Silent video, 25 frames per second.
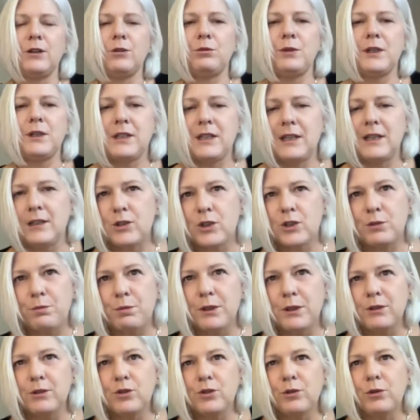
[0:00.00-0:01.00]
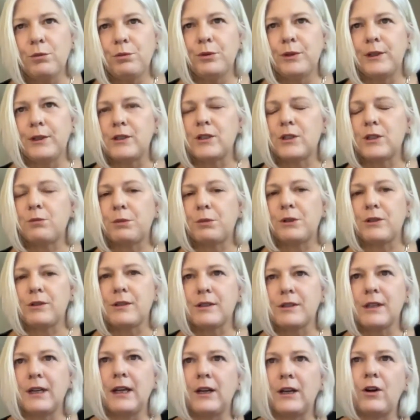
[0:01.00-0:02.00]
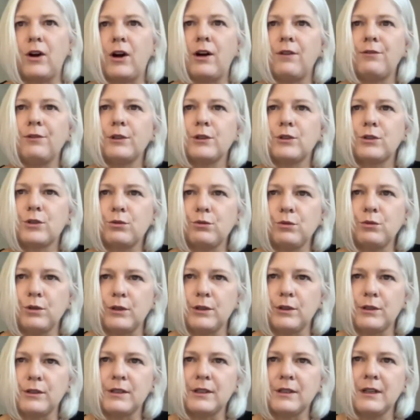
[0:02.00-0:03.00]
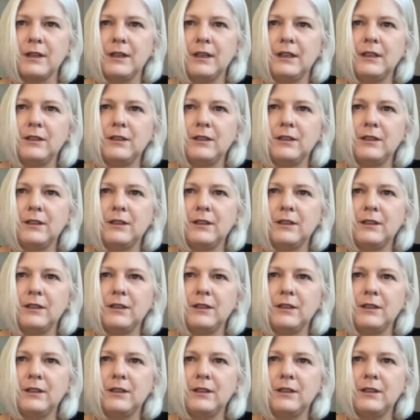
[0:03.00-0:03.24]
We teach spiritual principles and offer tools